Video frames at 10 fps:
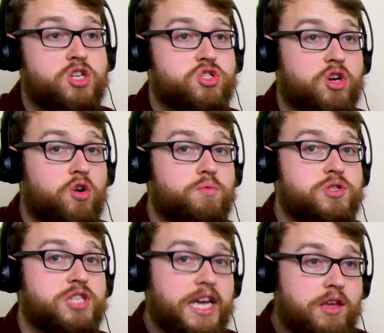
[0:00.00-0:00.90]
So
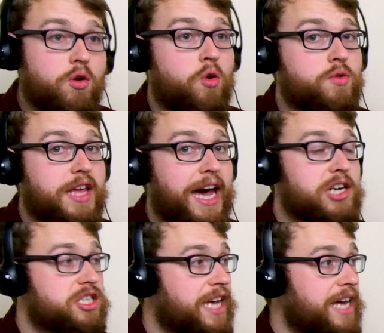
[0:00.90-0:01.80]
say you only
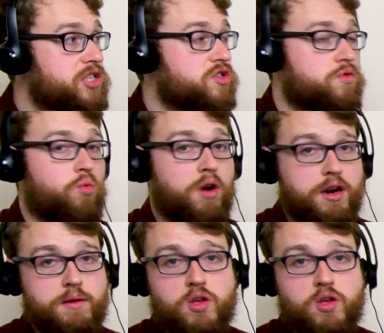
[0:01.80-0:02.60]
actually answered one.